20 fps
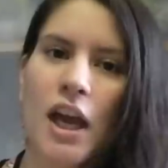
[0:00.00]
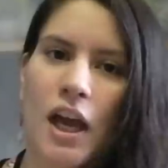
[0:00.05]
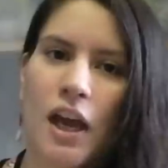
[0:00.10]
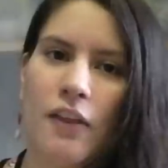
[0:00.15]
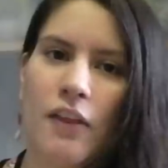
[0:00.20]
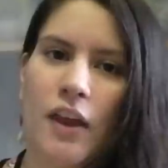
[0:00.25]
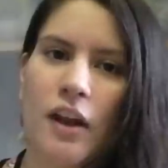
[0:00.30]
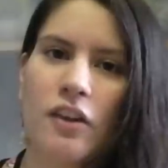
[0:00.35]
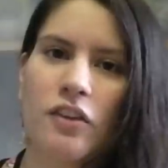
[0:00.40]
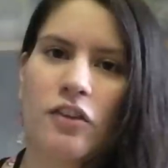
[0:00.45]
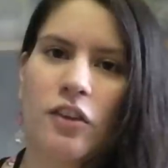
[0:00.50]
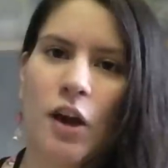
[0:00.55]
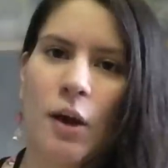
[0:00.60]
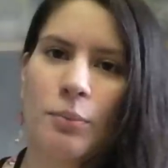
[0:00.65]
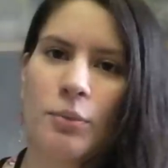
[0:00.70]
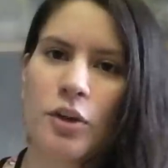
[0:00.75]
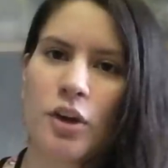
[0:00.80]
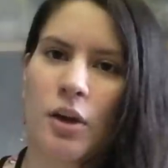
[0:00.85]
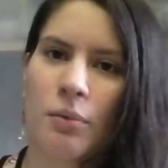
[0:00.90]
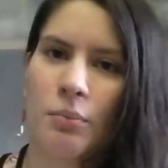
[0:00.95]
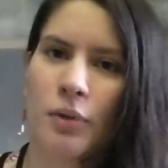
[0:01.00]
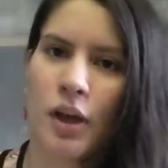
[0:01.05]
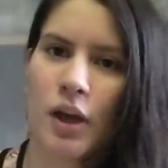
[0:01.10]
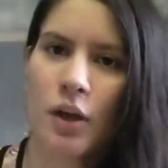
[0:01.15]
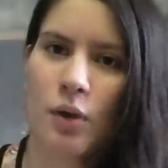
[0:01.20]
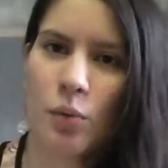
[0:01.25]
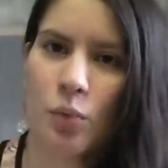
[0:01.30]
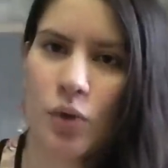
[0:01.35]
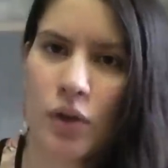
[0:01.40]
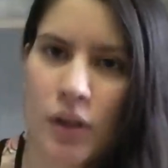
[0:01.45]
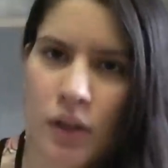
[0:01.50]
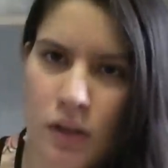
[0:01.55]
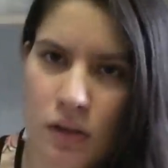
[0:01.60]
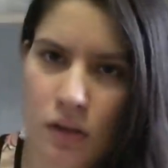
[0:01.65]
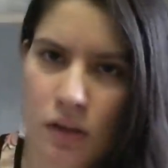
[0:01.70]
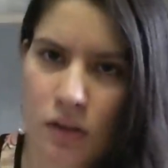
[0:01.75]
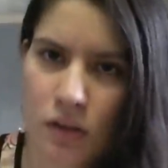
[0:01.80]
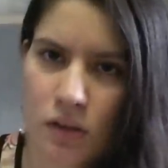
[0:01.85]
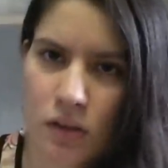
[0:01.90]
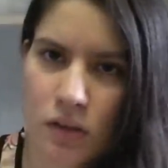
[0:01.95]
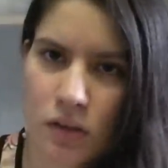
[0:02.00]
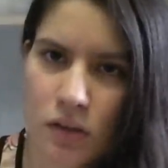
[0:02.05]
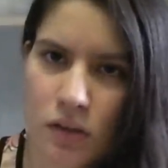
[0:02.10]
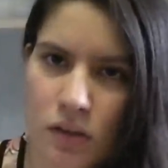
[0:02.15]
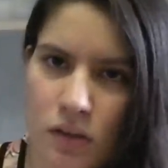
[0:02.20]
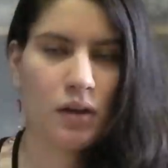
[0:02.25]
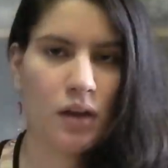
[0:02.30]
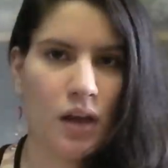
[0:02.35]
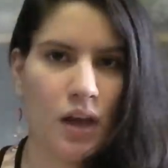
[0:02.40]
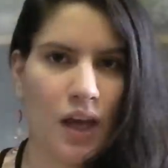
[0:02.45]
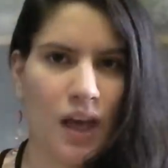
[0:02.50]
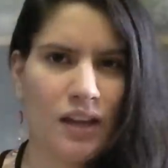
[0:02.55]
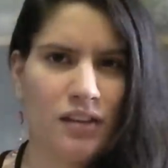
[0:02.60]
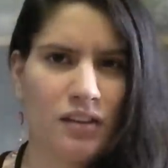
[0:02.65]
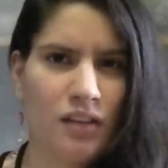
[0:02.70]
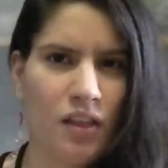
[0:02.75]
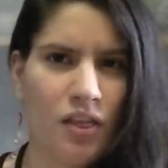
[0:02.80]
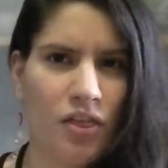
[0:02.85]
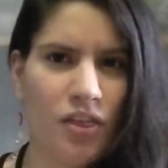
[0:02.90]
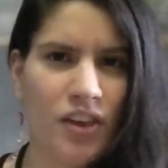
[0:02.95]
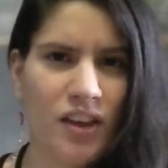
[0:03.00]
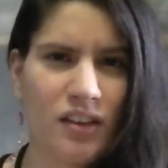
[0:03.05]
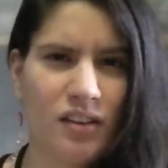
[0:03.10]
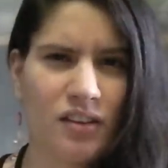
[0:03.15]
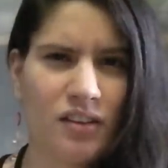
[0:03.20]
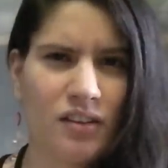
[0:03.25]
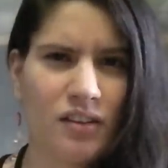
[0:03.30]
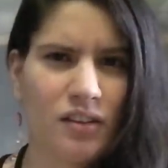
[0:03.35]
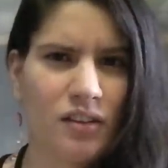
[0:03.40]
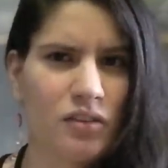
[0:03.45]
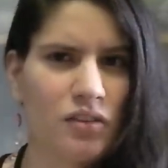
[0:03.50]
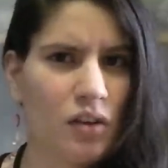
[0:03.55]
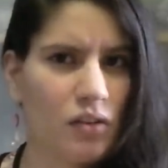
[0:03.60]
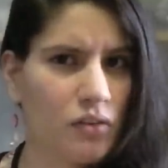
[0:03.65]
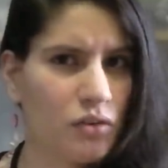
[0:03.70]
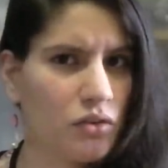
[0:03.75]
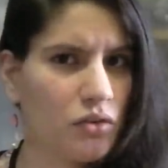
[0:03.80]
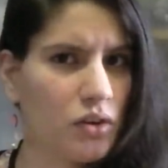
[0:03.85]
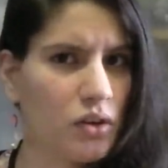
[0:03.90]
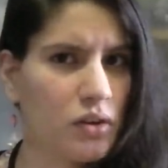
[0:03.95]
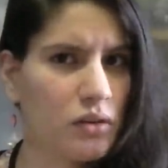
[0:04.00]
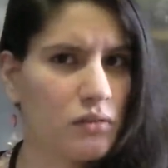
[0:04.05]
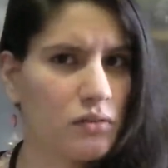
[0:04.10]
and then it stops and I'm like, what? And this is on the screen.